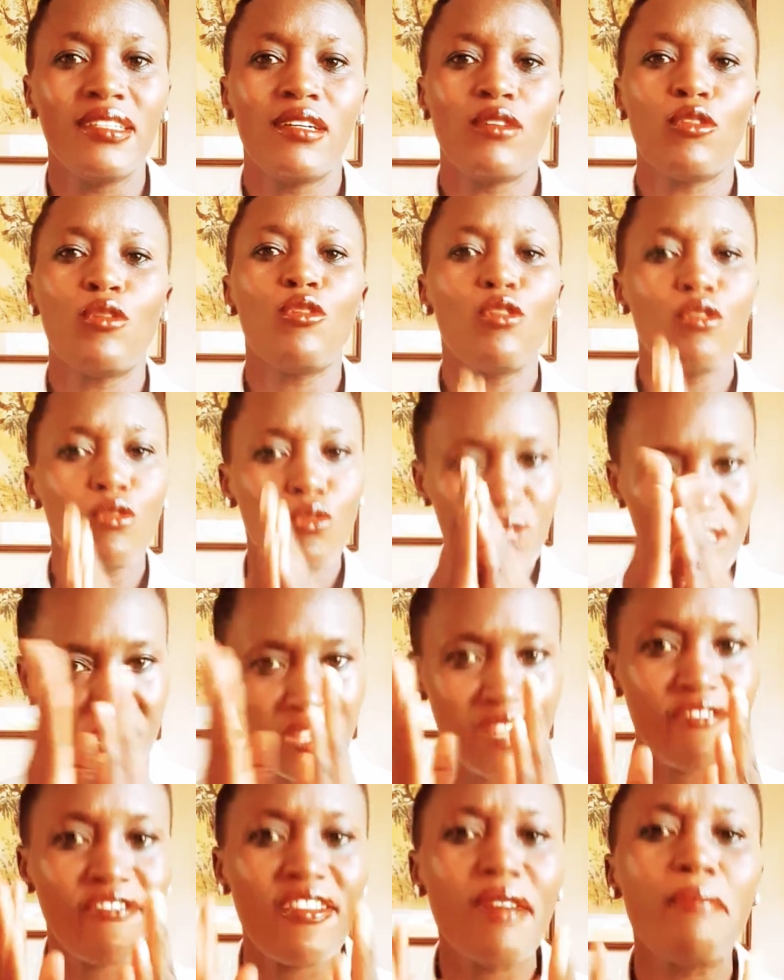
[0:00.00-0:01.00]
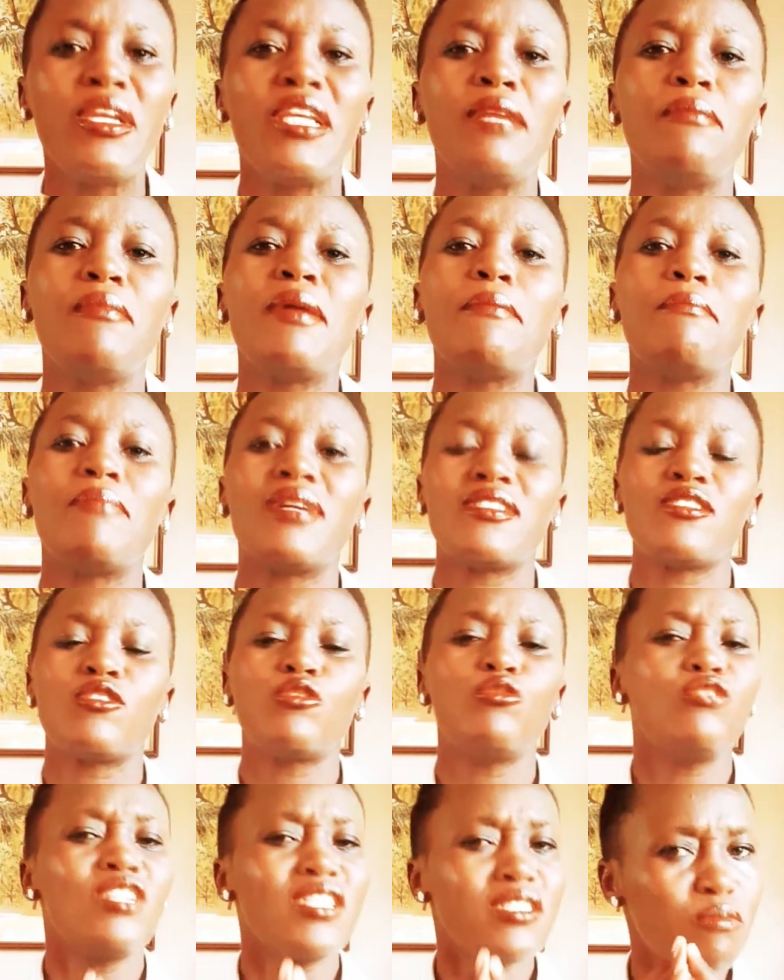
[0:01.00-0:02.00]
or with the family members.
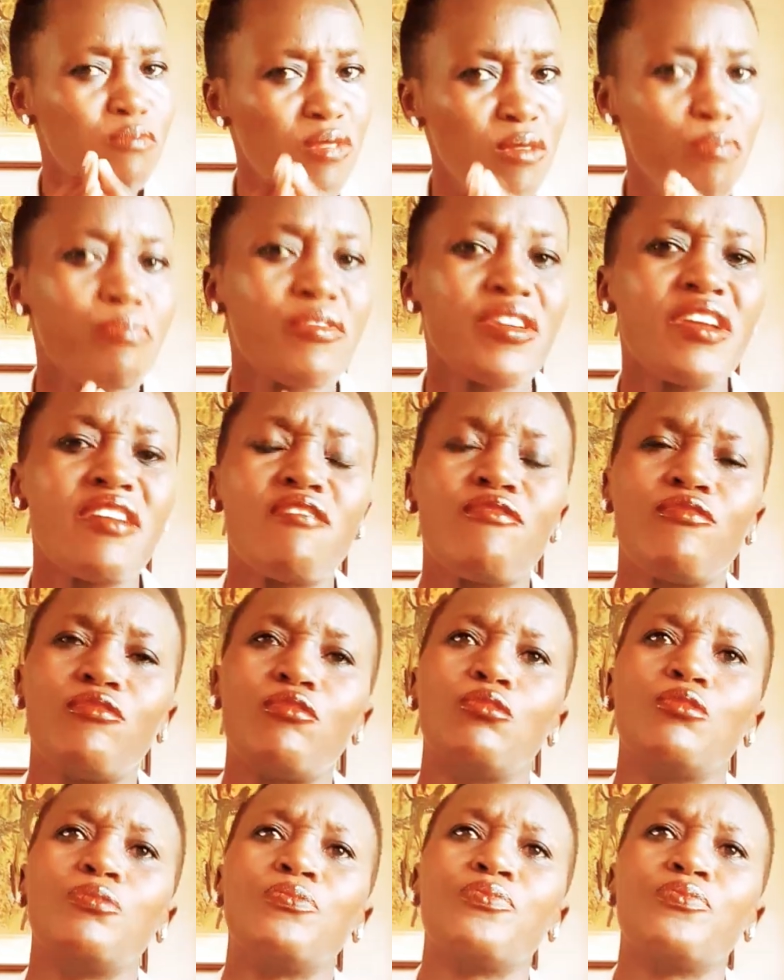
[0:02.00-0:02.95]
You just be prayerful.